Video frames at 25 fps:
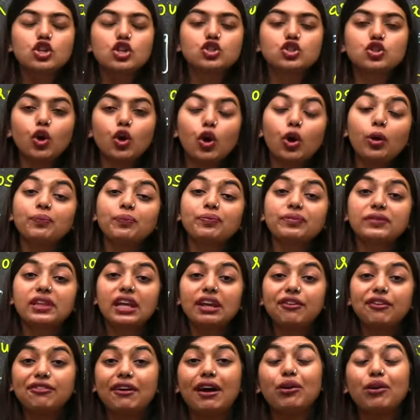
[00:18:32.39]
So,
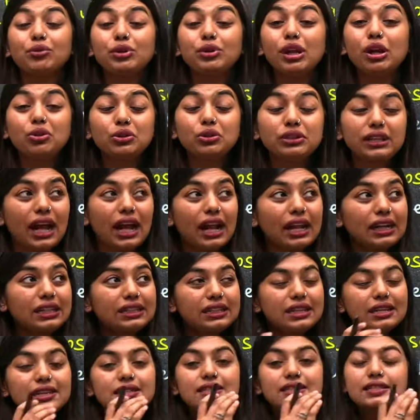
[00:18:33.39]
they found out that
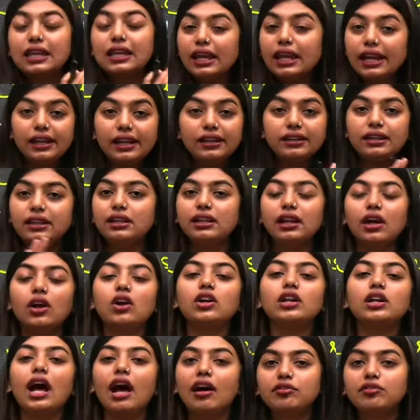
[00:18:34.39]
this seed did
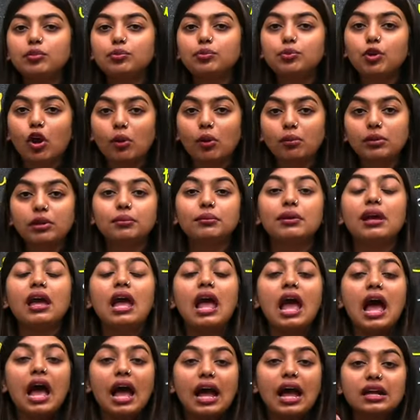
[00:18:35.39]
not have a problem.
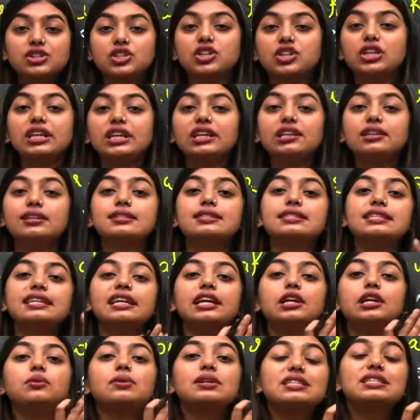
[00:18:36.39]
Actually, the
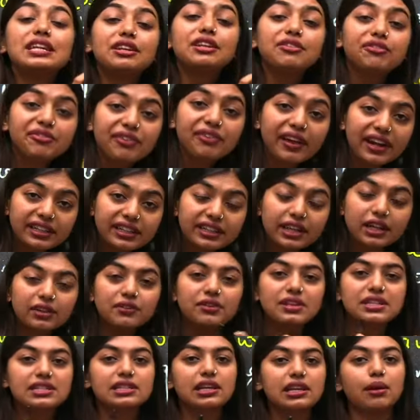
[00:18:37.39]
seed was infected
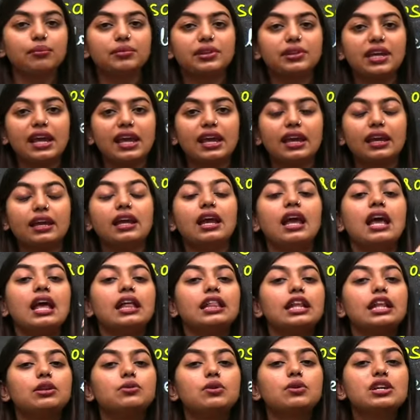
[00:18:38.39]
with something,
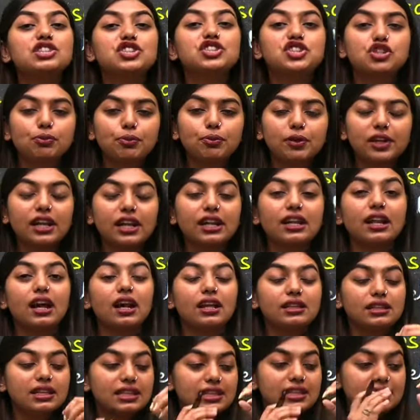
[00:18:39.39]
that was
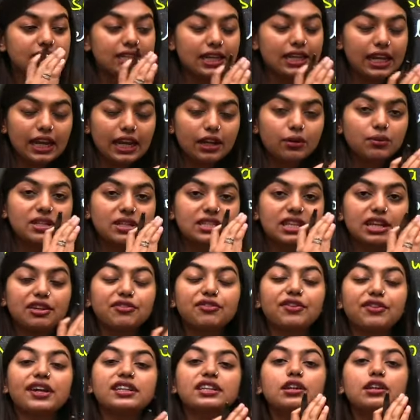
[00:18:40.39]
Gibberella. The seed was
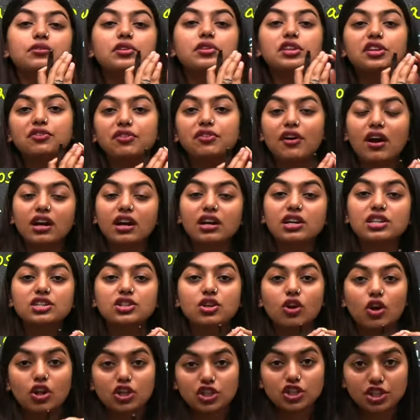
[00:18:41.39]
infected with a fungus
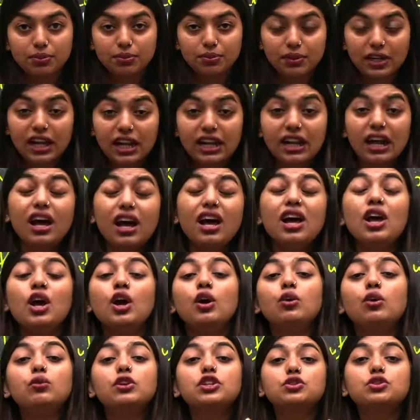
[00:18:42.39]
called Gibberella,
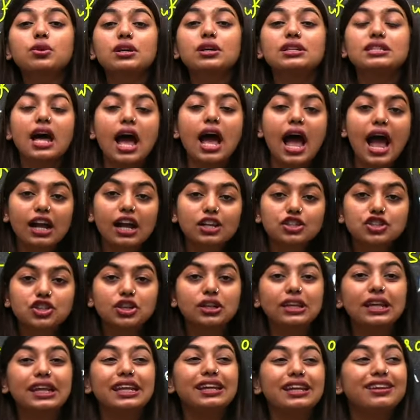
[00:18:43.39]
which was
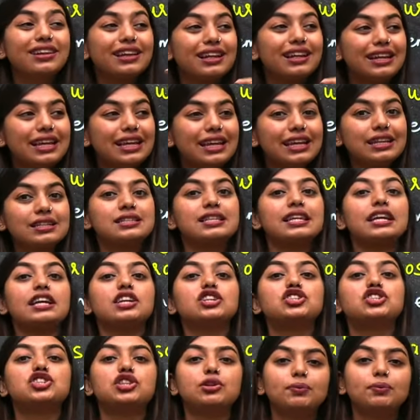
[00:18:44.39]
actually
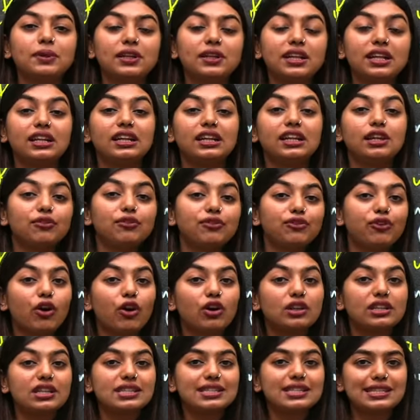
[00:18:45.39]
releasing gibberellin
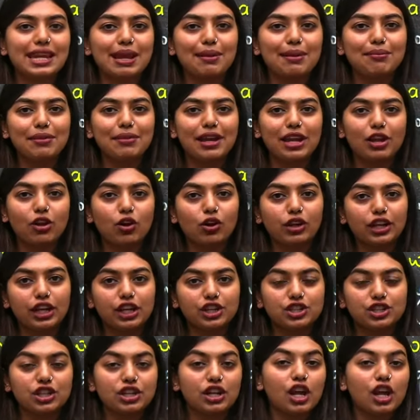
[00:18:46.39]
for the stem
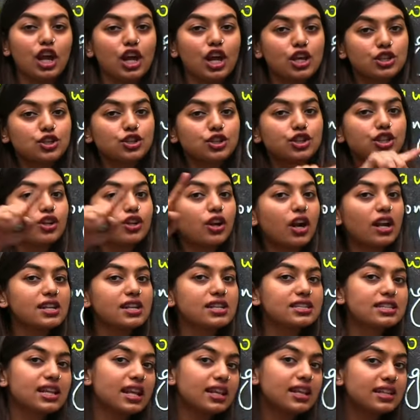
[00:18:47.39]
elongation. So, did you
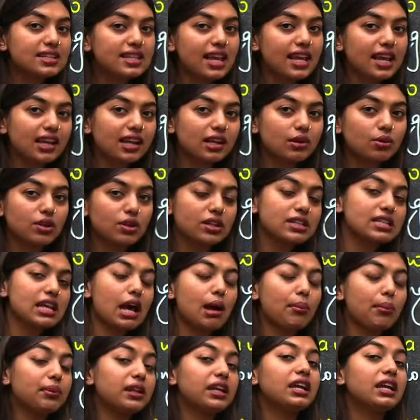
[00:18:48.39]
understand the cycle? What is
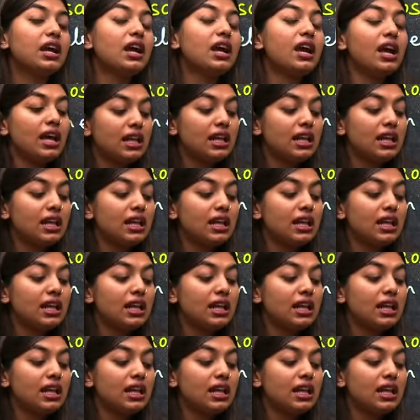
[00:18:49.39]
happening?